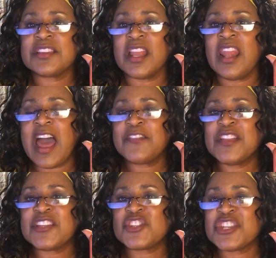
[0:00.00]
life
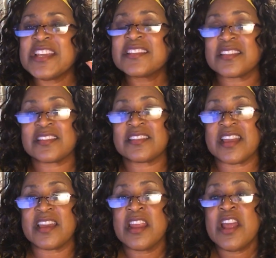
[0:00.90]
that Jesus
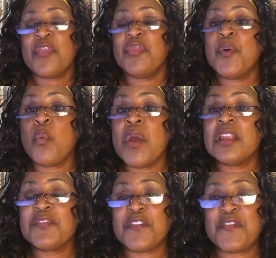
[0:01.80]
said, the will
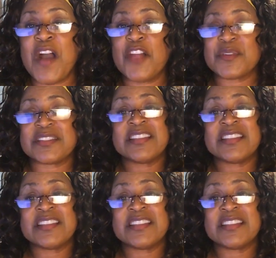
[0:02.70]
of the Father is.